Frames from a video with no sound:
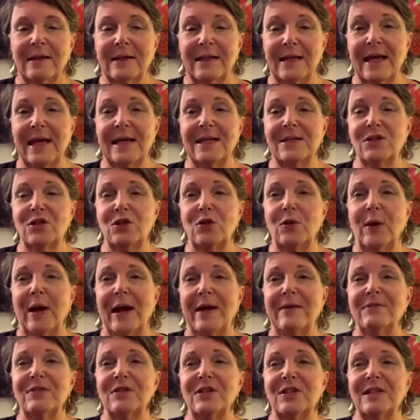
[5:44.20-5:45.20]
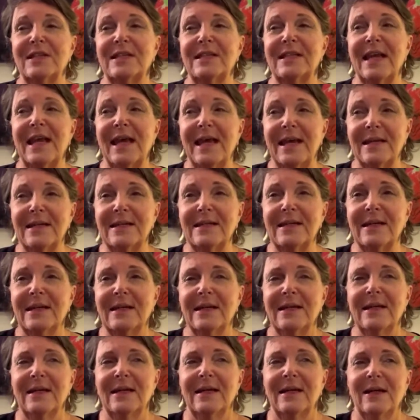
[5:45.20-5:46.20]
Yes, you have to sit
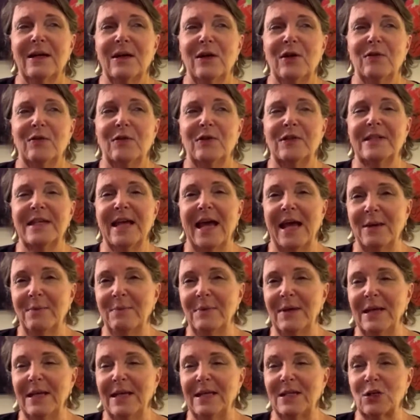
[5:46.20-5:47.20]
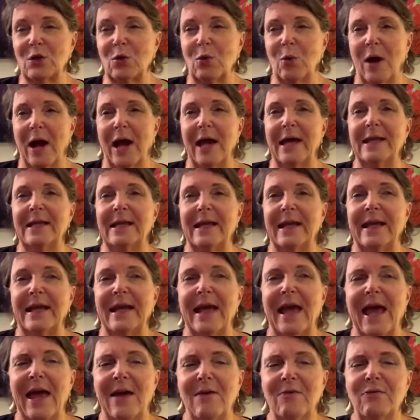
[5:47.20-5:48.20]
for 10 minutes
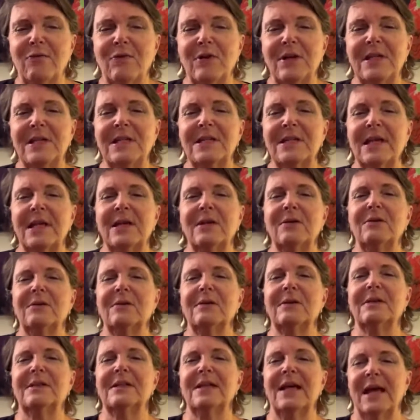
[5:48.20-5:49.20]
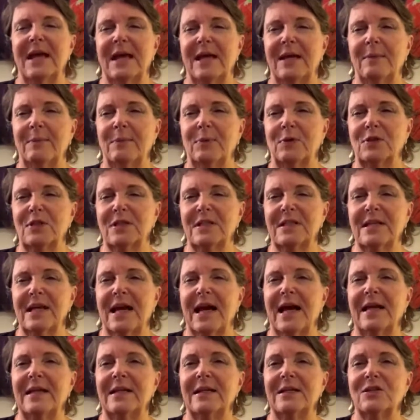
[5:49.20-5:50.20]
quietly every single day. Put
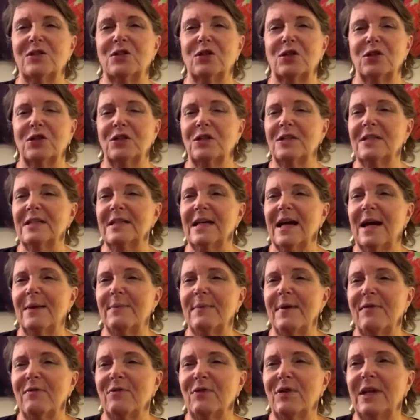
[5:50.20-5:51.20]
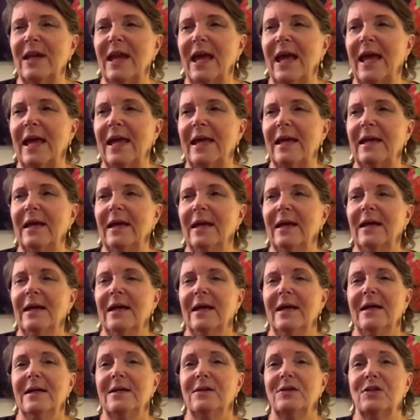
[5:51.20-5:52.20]
aside a certain time every day
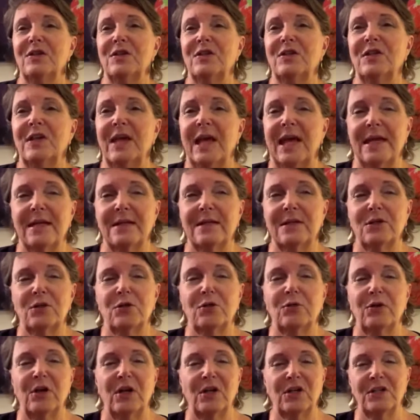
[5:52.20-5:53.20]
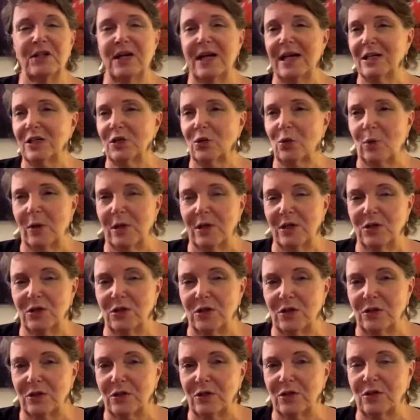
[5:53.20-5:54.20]
to sit, to not ask
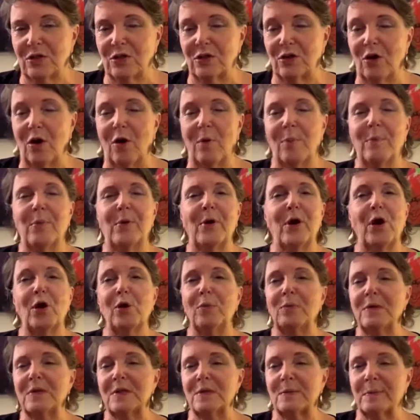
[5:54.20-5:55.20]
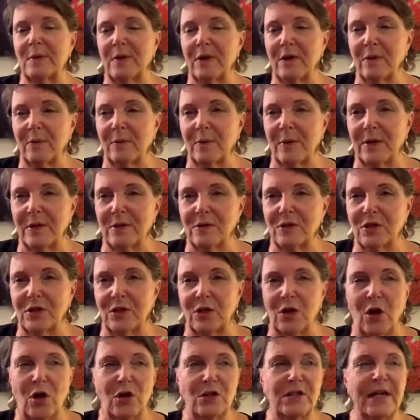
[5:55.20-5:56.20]
questions, to not probe the spirit world, to
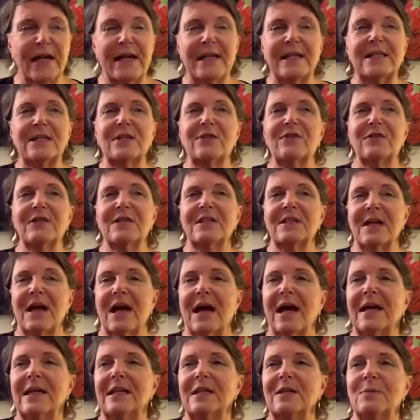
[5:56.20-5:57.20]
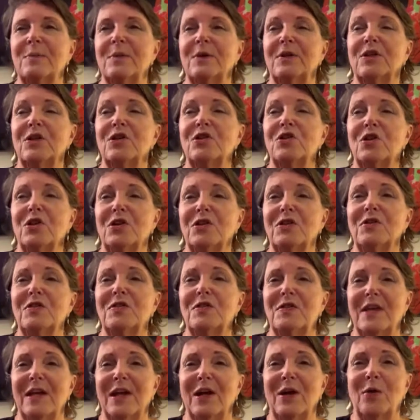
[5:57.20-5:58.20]
not ask for signs, but to
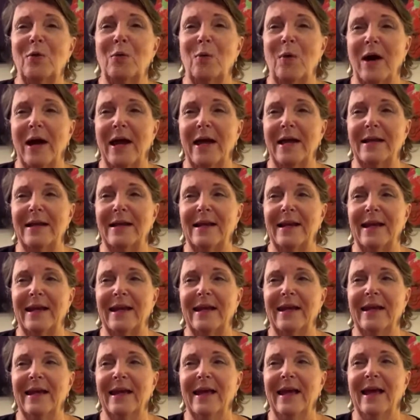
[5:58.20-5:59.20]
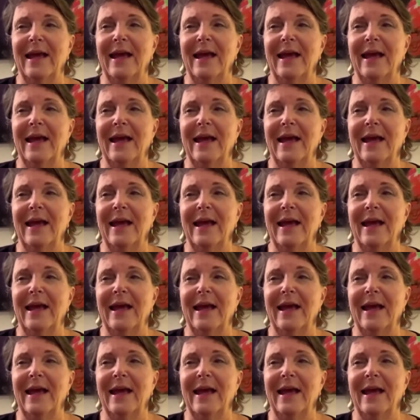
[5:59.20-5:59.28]
just sit quietly